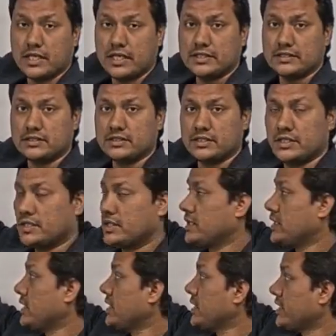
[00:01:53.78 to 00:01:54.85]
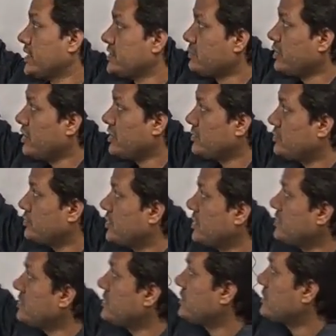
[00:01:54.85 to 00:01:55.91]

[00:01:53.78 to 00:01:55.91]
right. Similar to this,